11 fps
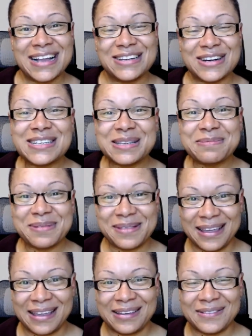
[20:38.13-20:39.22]
Trust and
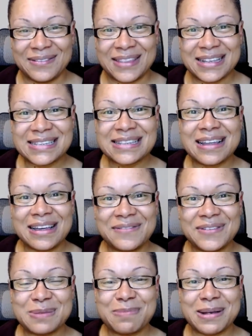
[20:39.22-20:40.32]
believe this life
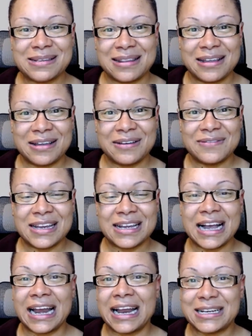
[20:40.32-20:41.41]
is best lived in
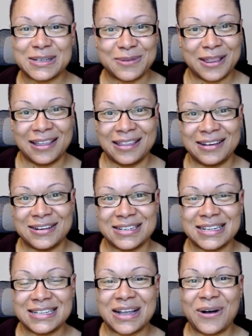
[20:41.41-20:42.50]
connection with others.
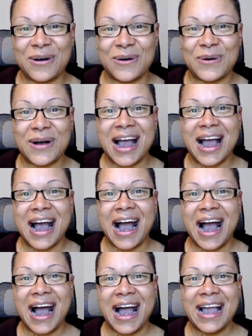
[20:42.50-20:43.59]
And so,
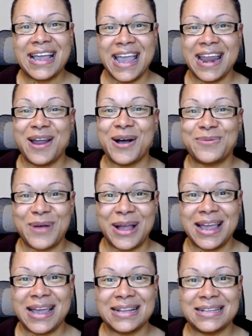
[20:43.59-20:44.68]
I cannot
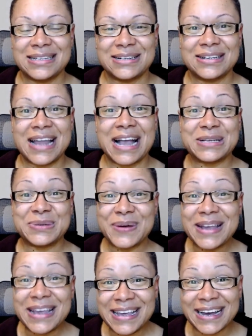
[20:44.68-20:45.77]
wait until next
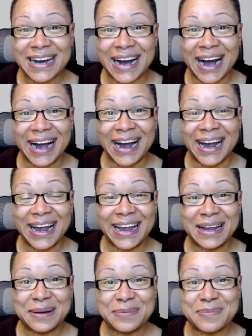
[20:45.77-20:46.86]
week.
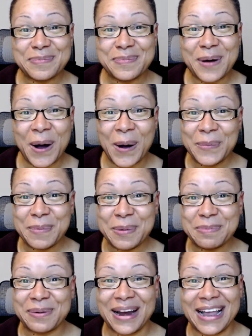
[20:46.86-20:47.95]
I hope
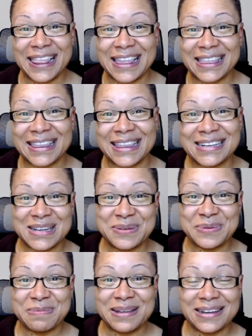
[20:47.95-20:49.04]
and pray that the lesson
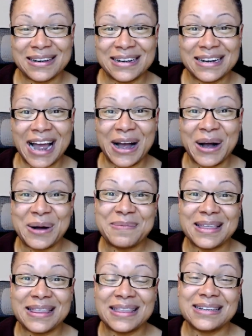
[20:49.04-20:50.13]
will be good. I hope
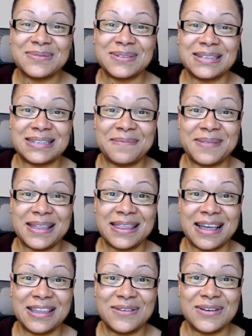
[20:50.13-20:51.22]
that this was something
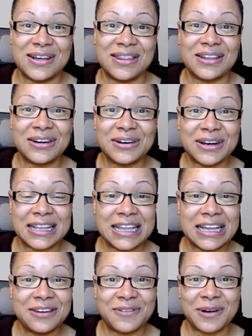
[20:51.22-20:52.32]
that you could learn and
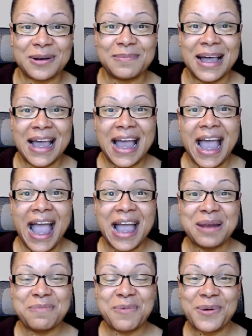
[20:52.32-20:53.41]
glean from.
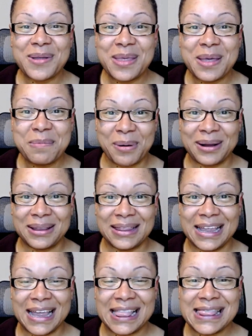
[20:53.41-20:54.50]
And more
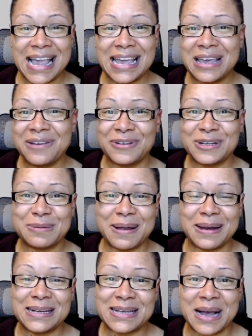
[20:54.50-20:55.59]
importantly, thank you for
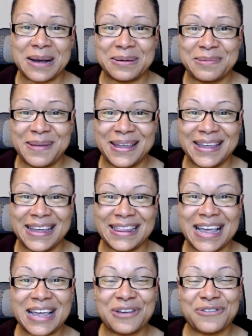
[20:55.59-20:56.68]
spending time with me.
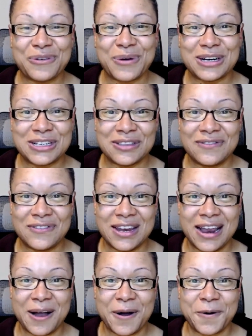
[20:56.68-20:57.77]
Thank you for watching the
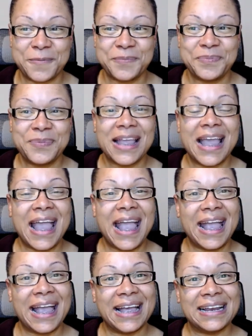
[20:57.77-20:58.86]
video.
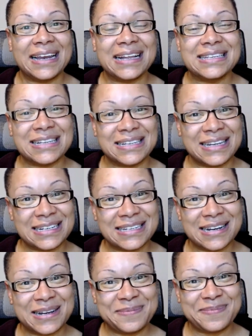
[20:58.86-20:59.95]
And until next
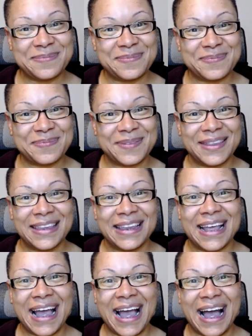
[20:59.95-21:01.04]
time,
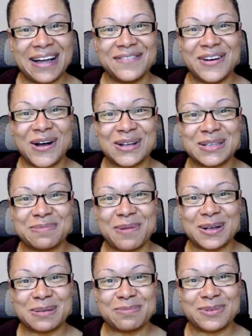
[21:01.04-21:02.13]
have an awesome,
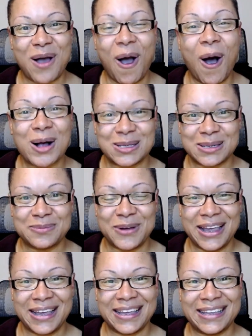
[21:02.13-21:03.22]
awesome, awesome
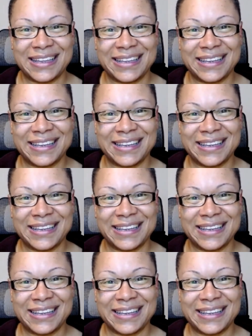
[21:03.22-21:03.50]
week.